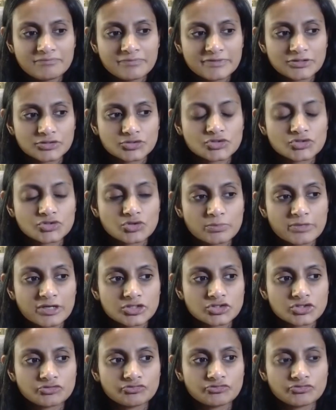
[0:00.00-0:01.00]
There's so
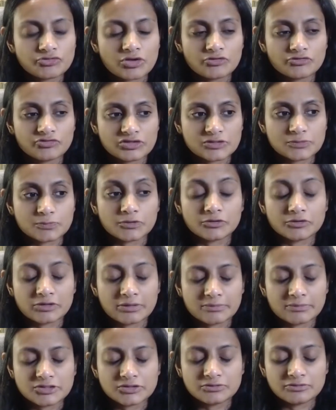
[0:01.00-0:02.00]
much of this
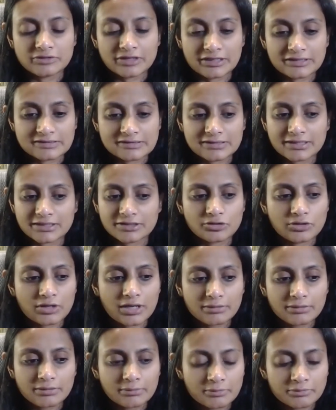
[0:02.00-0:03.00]
program too that is
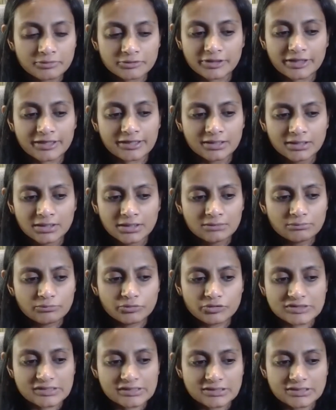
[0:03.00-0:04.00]
I remember
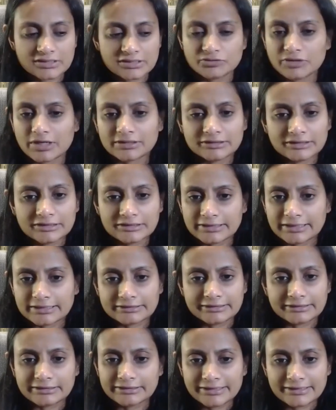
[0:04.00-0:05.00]
presenting directly to
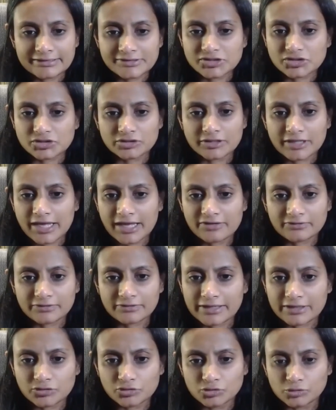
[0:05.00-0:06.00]
Larry and Sergey at
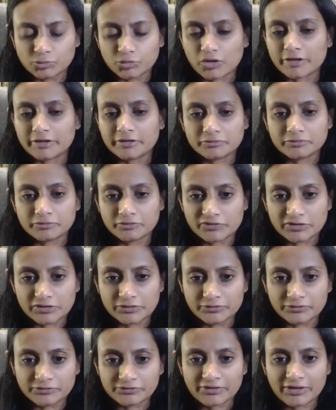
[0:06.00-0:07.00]
Google product
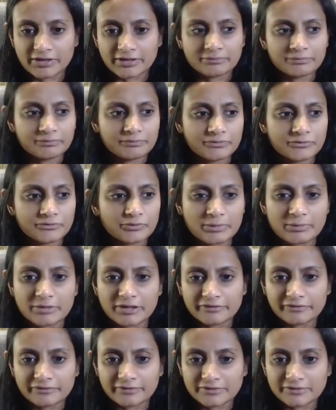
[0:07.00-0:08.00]
reviews 3
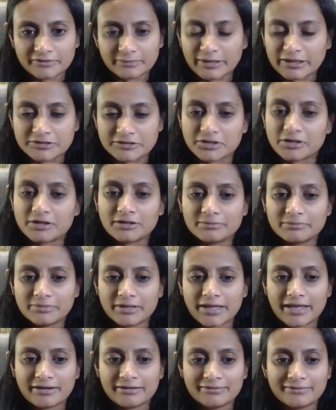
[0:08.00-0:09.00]
months into my job,
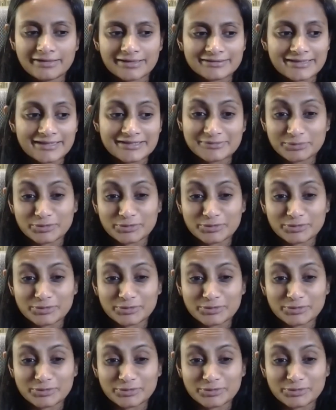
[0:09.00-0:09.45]
and that's